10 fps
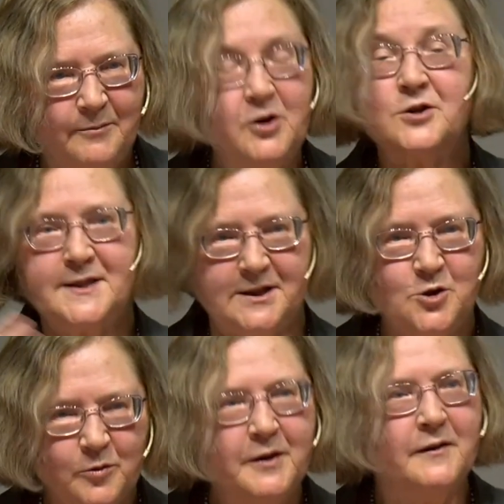because they're
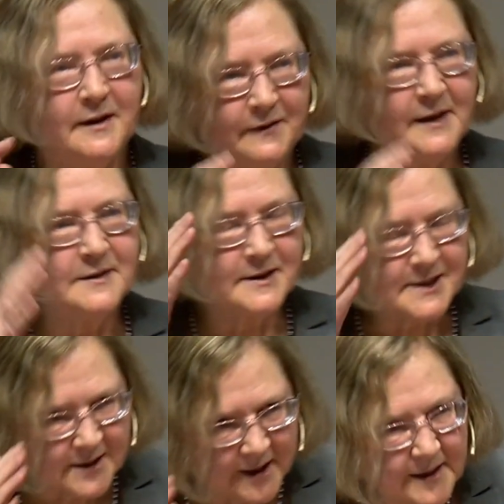stupid.
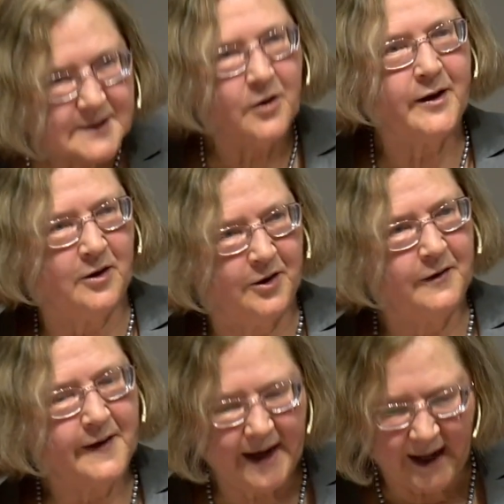There's things going on
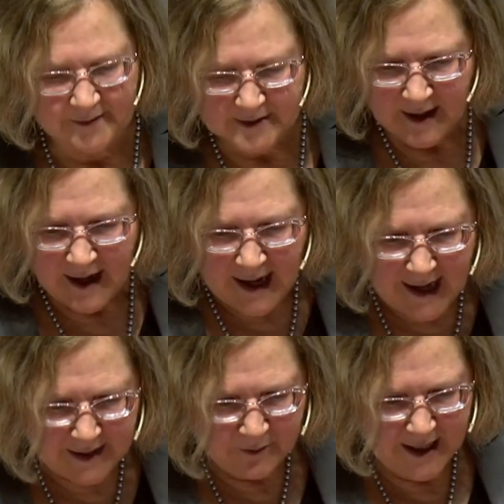in their lives.
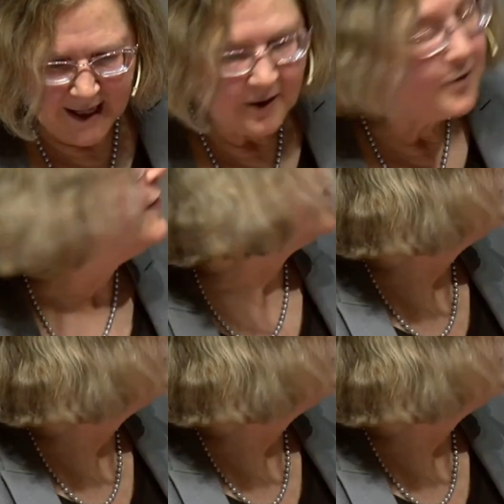And we echoed